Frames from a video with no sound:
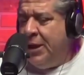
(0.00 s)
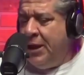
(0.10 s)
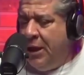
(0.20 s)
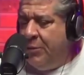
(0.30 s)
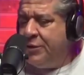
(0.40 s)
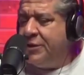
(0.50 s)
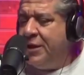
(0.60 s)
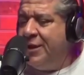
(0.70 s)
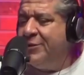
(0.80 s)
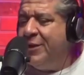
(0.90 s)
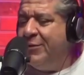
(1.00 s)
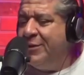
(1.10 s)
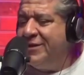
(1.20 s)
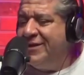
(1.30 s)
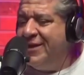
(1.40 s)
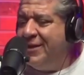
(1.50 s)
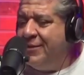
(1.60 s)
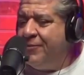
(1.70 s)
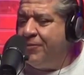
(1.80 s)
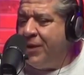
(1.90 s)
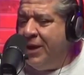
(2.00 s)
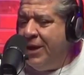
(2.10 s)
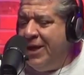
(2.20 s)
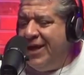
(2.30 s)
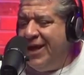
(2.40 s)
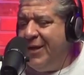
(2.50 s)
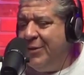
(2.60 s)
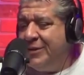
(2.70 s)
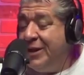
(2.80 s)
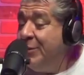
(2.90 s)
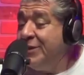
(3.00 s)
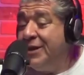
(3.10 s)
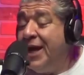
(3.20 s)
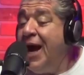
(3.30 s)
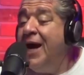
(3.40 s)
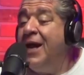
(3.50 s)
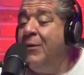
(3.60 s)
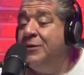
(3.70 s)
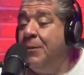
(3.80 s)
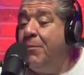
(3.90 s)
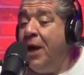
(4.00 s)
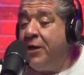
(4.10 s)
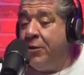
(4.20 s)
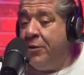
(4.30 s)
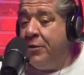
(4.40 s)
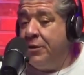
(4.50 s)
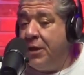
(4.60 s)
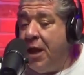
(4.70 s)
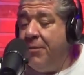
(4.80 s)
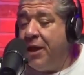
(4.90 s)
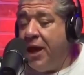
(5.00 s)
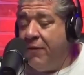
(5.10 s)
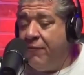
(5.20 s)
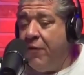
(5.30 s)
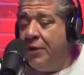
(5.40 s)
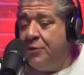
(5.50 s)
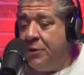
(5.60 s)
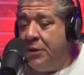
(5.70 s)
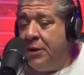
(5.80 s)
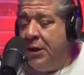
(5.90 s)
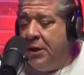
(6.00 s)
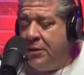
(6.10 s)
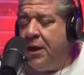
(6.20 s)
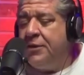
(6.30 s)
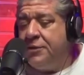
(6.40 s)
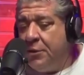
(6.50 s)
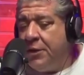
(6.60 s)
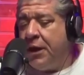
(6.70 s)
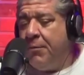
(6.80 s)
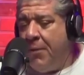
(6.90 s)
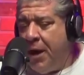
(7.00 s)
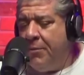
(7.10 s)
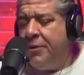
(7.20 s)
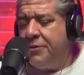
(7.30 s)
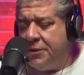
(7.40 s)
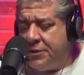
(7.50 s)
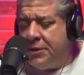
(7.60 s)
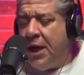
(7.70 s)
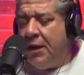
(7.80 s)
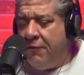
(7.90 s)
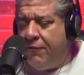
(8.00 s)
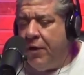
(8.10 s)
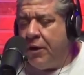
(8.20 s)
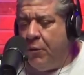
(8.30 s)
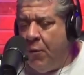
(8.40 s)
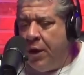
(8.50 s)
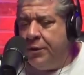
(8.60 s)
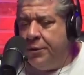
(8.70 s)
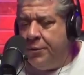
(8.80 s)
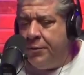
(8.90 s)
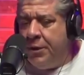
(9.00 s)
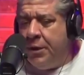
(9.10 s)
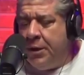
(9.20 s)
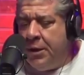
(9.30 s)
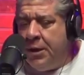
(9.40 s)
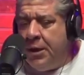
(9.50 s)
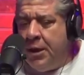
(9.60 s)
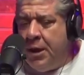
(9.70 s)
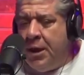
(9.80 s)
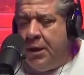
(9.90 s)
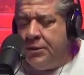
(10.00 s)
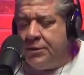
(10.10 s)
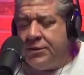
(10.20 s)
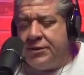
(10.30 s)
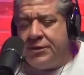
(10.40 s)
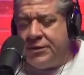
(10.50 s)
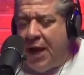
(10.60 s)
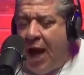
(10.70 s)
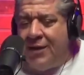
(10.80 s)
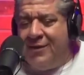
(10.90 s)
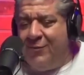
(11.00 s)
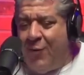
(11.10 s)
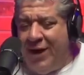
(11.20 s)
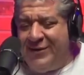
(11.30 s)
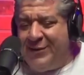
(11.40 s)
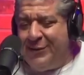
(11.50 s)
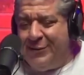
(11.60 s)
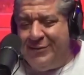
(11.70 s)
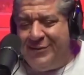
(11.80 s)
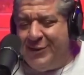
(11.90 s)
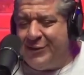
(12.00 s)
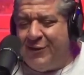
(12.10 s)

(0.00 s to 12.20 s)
But heroin is a high-level drug. There was a guy that was a biker that I became friends with. But I still think about him. He's a solid fucking white dude. Solid white dude. Just